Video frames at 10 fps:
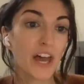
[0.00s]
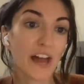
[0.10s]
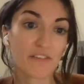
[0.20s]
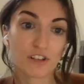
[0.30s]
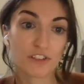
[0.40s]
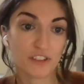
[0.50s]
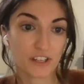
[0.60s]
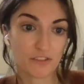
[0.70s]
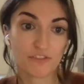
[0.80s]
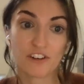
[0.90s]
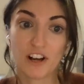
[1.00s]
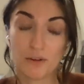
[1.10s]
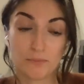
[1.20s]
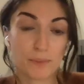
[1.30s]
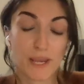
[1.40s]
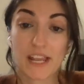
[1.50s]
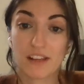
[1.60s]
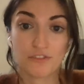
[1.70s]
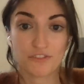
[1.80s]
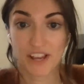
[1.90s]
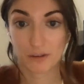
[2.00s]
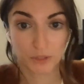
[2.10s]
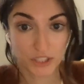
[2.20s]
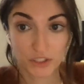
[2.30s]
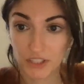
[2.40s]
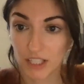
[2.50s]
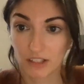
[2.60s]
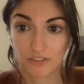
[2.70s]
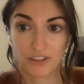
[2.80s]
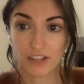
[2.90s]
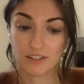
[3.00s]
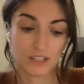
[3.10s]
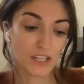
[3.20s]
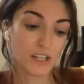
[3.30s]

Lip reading: everything from paid family leave and